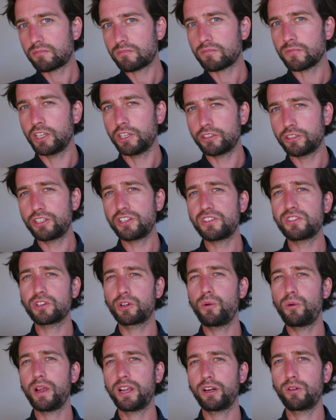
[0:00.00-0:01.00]
now, just a
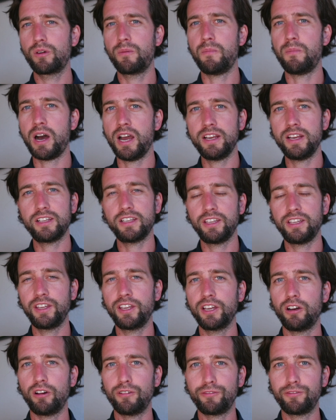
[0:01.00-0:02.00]
quick reminder
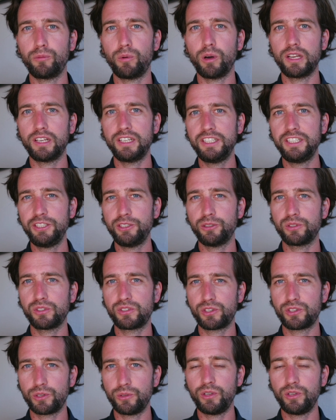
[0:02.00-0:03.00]
here of what NIO
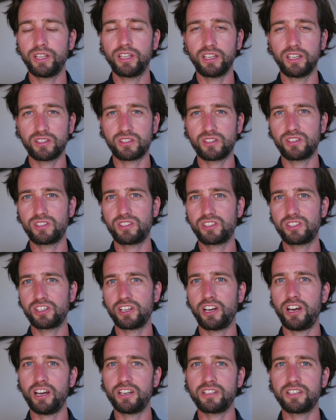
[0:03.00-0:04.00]
is doing as a
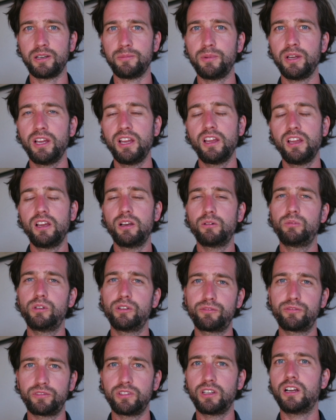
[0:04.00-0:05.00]
startup
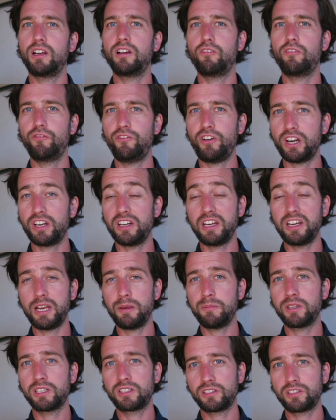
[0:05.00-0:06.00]
with very
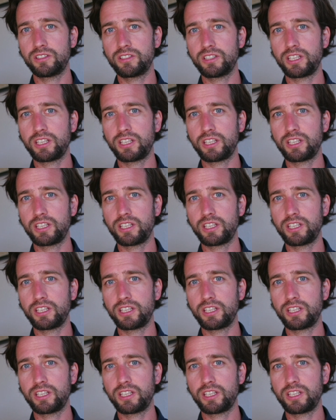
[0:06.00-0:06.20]
limited